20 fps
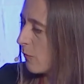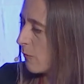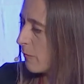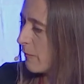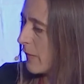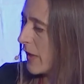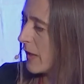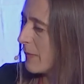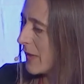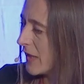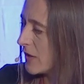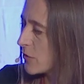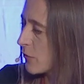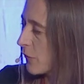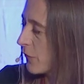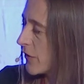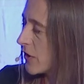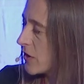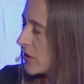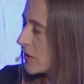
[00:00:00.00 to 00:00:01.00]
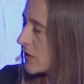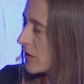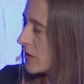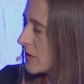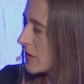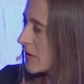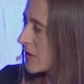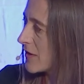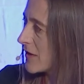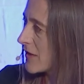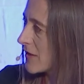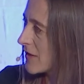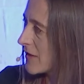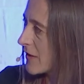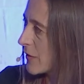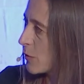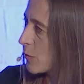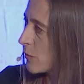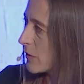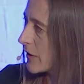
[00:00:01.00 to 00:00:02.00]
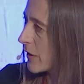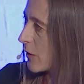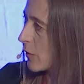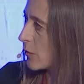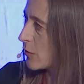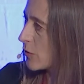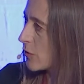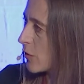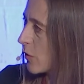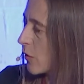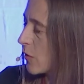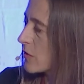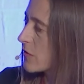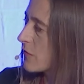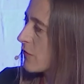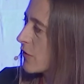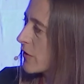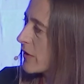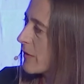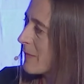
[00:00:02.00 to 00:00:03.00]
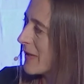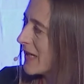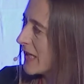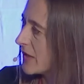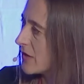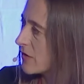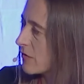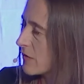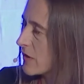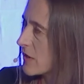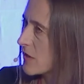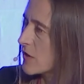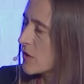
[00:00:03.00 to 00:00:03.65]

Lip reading: maybe sufficient security controls for the military.